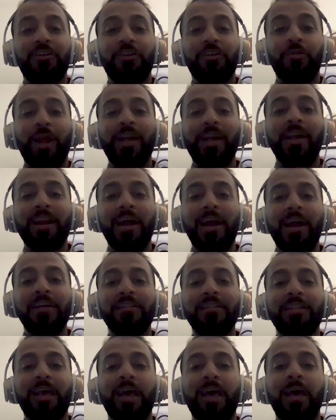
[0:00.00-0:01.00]
actually
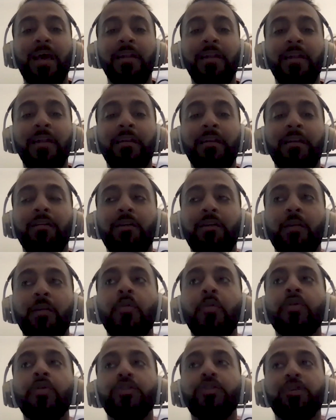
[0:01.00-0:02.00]
recognize that and
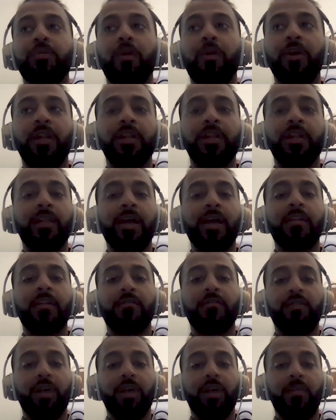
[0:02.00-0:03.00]
approach the marketing
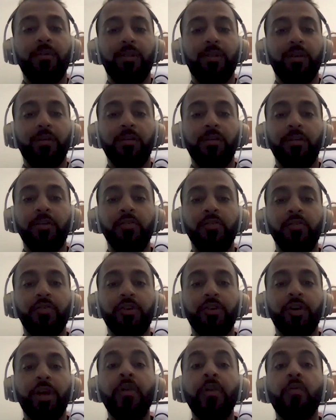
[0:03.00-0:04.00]
tactic for that particular
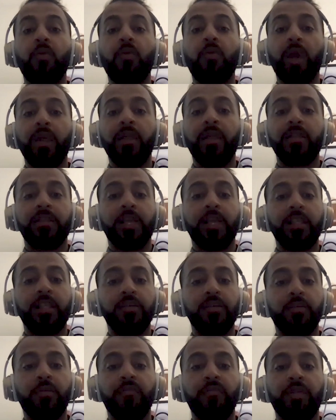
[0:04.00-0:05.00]
user in a way that's
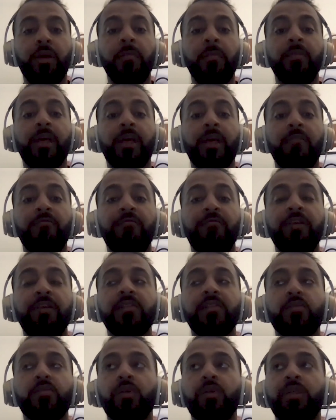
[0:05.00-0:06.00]
sensible for them, that
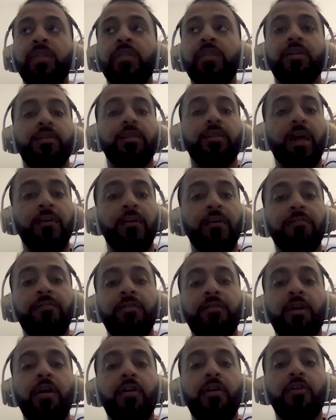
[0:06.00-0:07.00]
fits within their life,
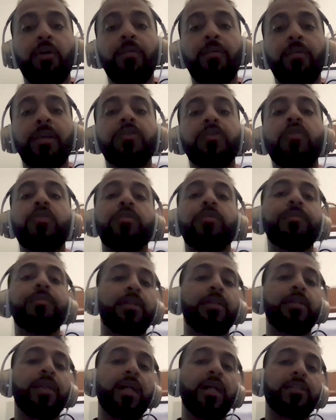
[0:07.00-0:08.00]
right? Because
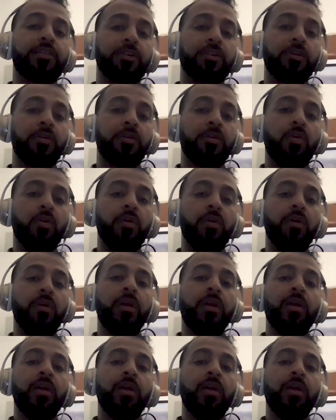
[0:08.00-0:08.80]
ultimately that's the goal.